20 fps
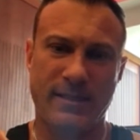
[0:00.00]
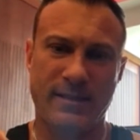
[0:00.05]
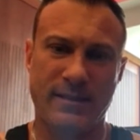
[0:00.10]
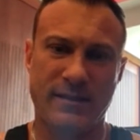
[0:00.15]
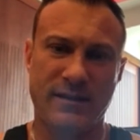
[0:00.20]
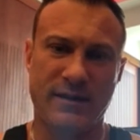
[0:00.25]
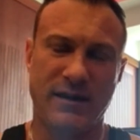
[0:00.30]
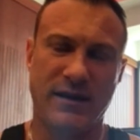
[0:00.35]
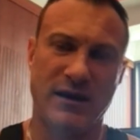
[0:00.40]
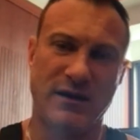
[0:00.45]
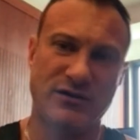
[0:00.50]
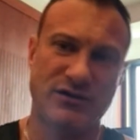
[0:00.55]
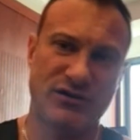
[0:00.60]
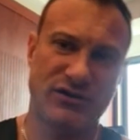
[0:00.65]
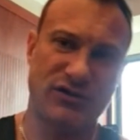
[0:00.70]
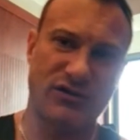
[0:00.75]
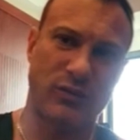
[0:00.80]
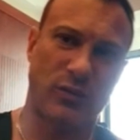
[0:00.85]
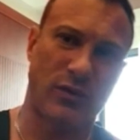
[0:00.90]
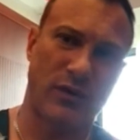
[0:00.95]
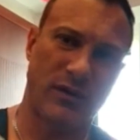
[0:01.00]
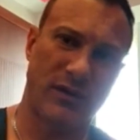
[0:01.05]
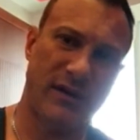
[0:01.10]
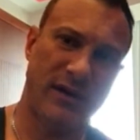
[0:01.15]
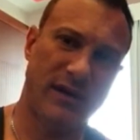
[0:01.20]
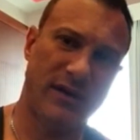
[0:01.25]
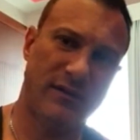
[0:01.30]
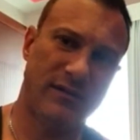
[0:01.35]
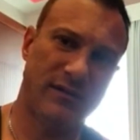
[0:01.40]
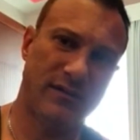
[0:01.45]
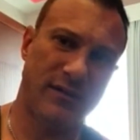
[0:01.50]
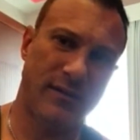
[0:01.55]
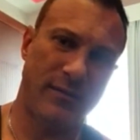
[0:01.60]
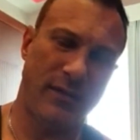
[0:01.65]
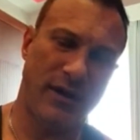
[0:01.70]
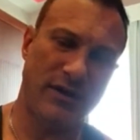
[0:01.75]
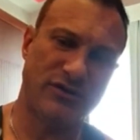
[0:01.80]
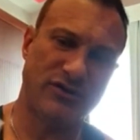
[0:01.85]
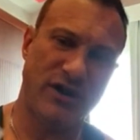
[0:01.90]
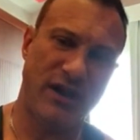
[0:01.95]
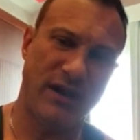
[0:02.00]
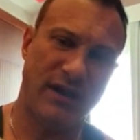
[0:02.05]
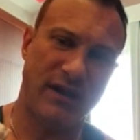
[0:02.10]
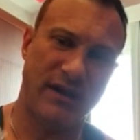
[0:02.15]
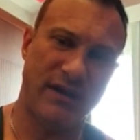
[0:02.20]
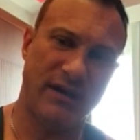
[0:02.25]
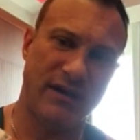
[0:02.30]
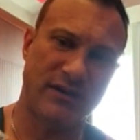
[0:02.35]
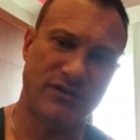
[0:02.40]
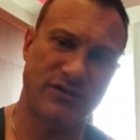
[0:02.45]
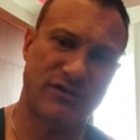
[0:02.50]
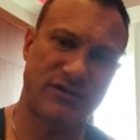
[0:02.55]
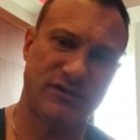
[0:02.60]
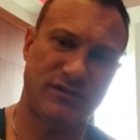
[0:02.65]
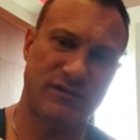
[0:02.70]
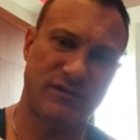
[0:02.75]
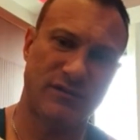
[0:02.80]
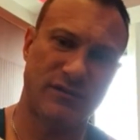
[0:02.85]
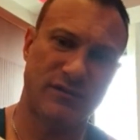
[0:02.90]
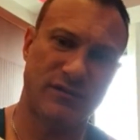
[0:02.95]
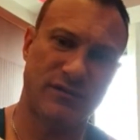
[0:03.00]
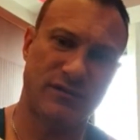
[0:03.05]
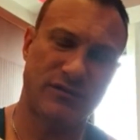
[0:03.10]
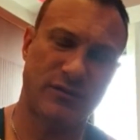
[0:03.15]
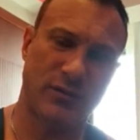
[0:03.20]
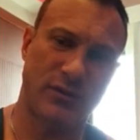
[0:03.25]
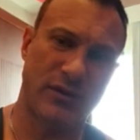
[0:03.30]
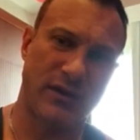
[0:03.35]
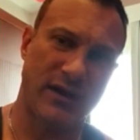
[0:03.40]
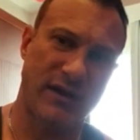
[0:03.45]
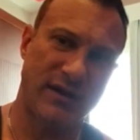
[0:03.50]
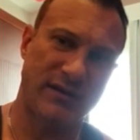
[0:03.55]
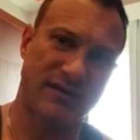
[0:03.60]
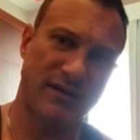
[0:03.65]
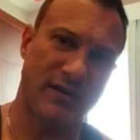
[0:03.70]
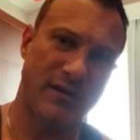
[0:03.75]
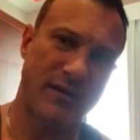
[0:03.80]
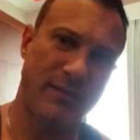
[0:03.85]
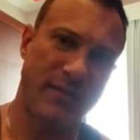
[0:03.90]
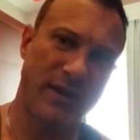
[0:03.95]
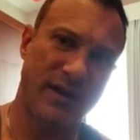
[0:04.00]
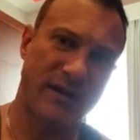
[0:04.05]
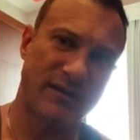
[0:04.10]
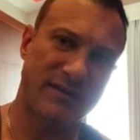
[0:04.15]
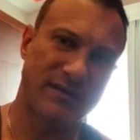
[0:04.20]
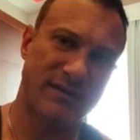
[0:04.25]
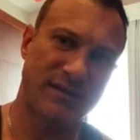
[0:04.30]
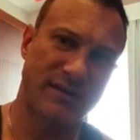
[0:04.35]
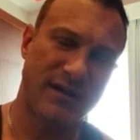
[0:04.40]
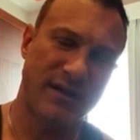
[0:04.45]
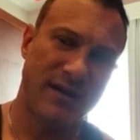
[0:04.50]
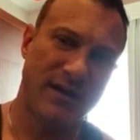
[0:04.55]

And I just swirl it. I'm not shaking it, I just swirl it. And it's already mixed.